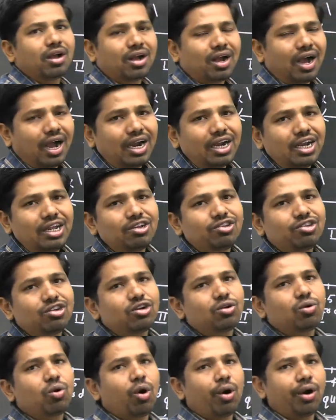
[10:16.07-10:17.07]

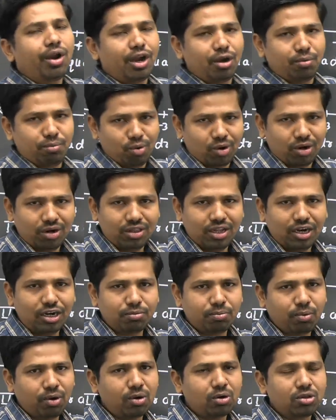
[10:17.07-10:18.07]
Cartesian coordinate point. That is
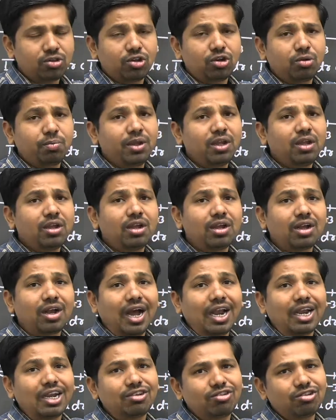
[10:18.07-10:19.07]
point is said to be
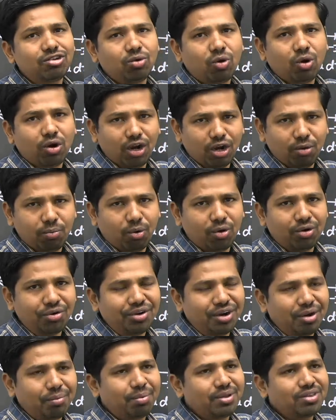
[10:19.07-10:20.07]
Cartesian coordinate point
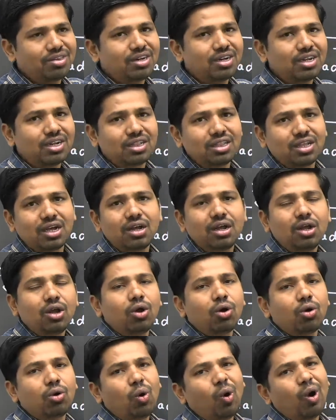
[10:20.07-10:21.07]
representing the
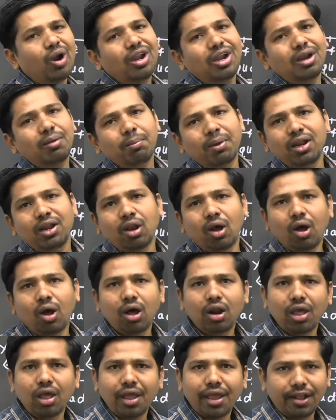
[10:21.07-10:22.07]
coordinate plane
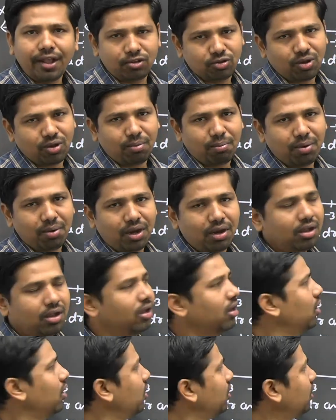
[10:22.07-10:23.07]
or xy plane.
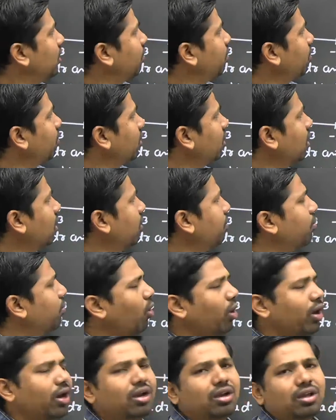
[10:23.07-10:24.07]
The
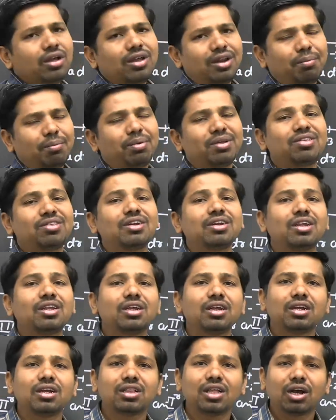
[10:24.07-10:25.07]
point
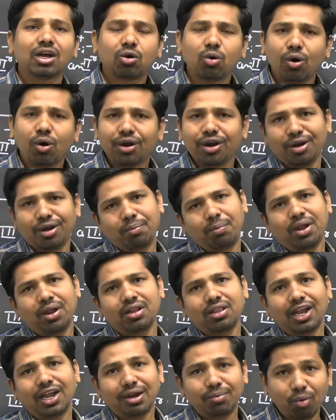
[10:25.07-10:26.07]
representing in the coordinate
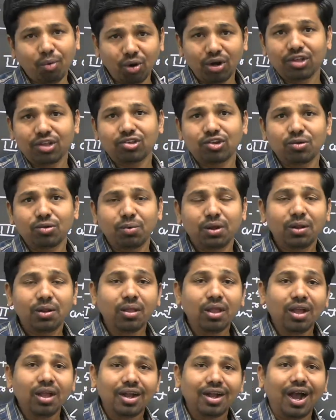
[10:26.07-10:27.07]
plane, that point is said to be
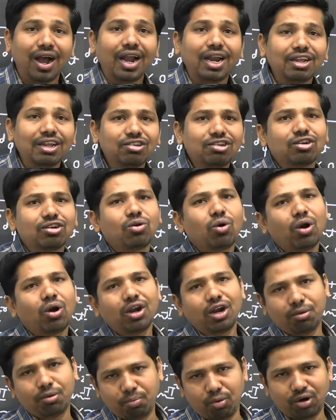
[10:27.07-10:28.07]
Cartesian
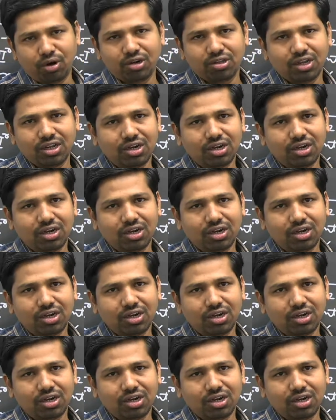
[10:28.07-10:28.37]
coordinate point.